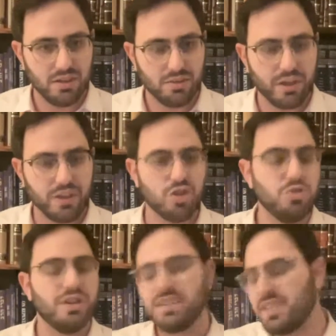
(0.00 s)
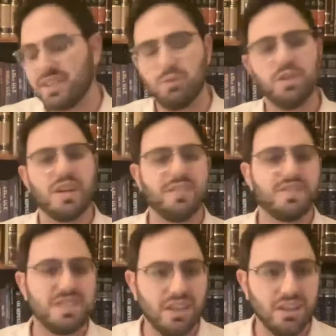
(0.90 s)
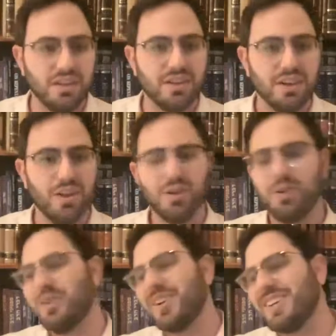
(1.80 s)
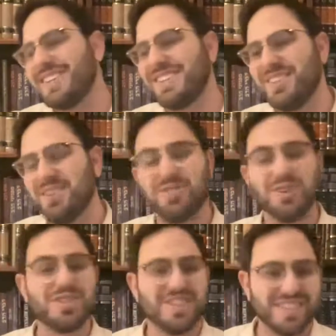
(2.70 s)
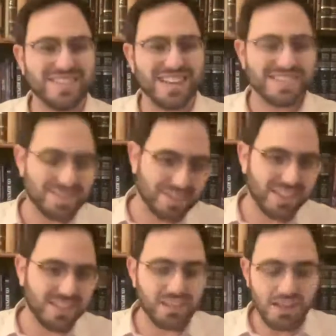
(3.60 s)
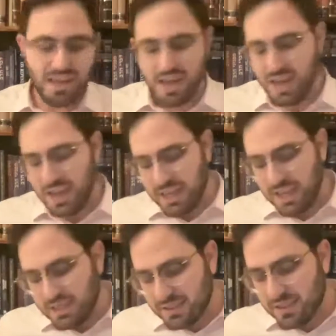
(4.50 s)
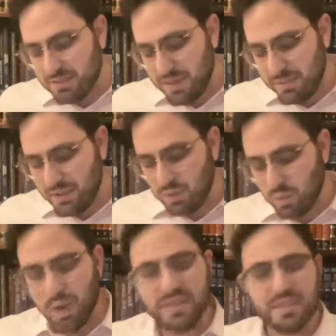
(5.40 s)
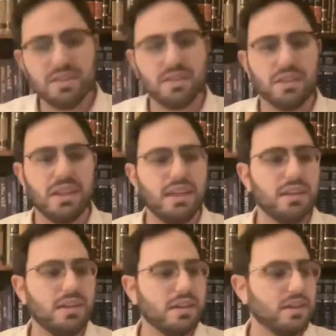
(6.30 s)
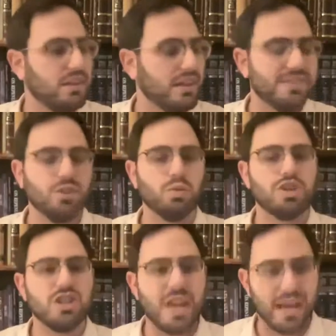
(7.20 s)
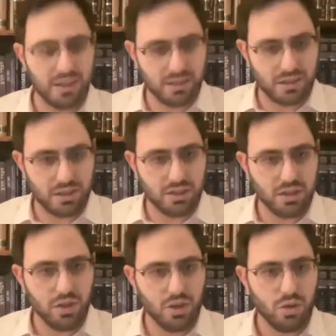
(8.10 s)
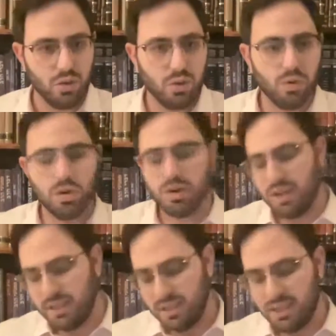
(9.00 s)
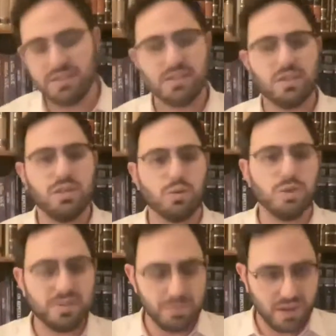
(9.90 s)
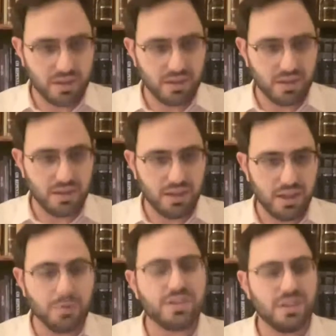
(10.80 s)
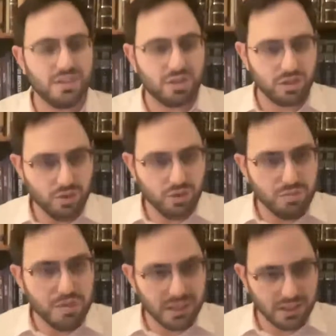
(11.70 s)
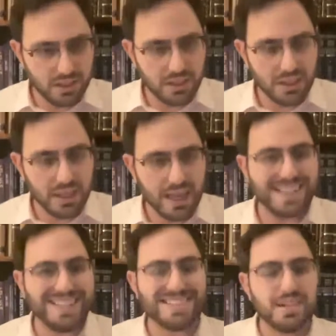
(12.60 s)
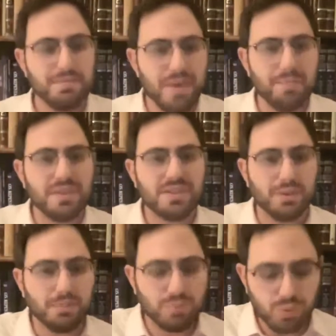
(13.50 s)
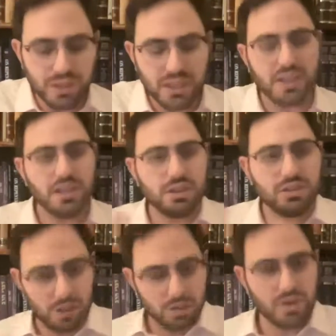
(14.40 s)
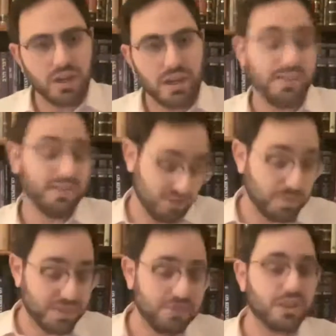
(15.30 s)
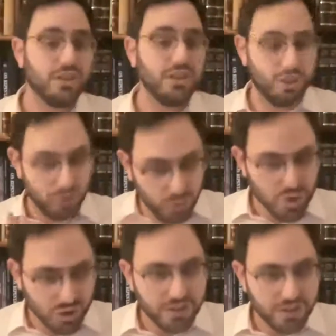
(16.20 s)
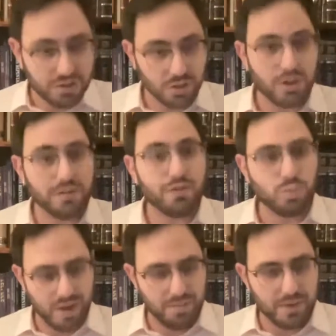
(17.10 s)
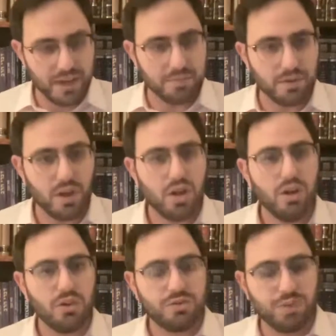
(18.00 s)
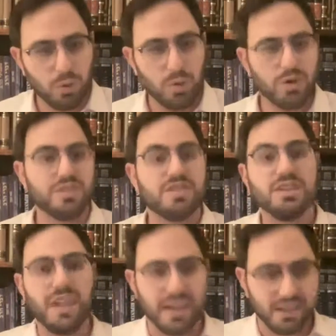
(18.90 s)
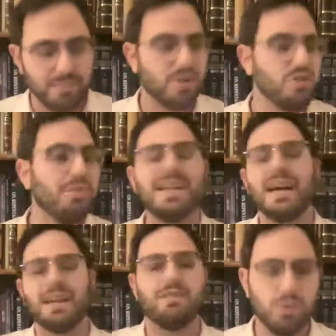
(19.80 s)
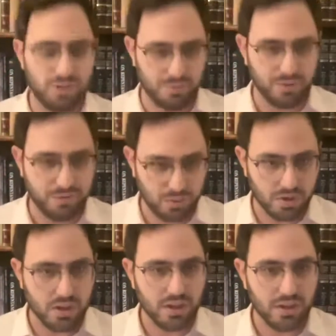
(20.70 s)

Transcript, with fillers: right? Shuvas that they wouldn't have seen or, you know, versions of the text that were hidden. His commitment wasn't in his originality or in his charisma it was his humility and his commitment to bringing Torah and specifically, usually the Torah of the Rambam forward to light, something you might not have noticed before.